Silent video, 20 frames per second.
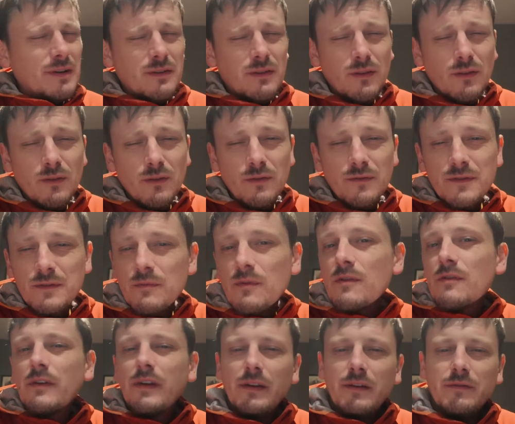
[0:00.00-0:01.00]
I'd love
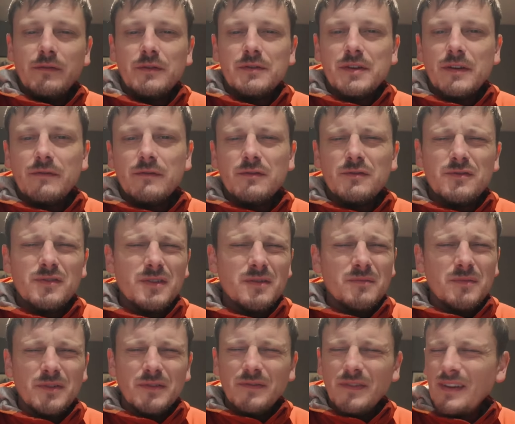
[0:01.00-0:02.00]
smoking if I was having a drink,
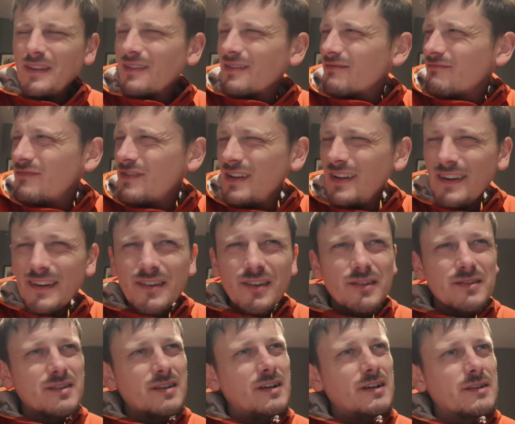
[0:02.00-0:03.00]
but they're really
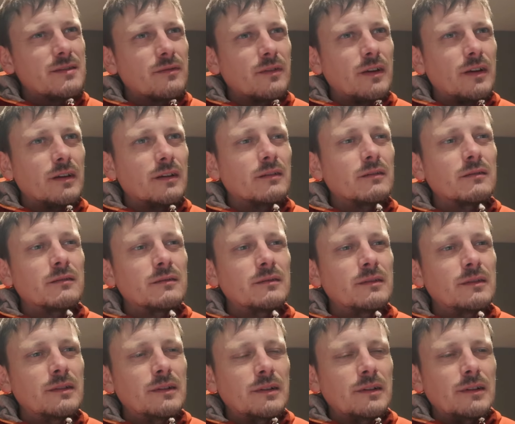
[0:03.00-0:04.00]
not satisfying.
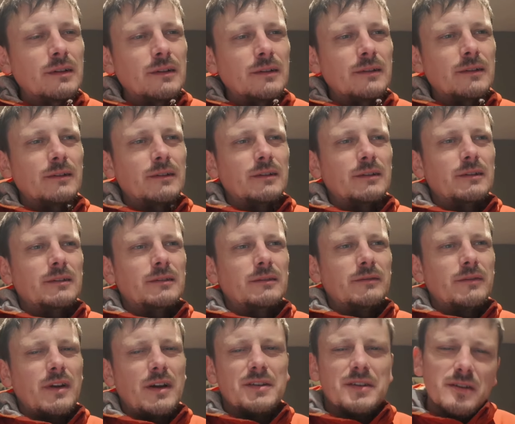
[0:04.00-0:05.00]

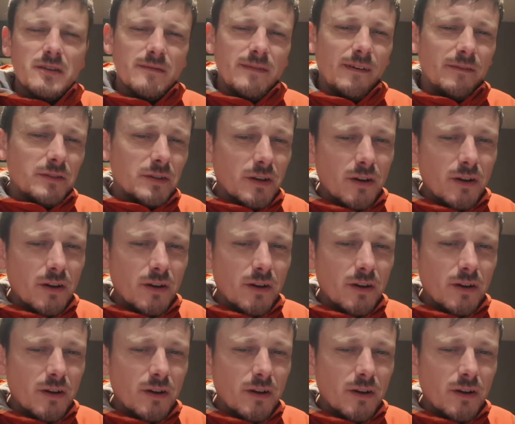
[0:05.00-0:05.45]
The idea of having a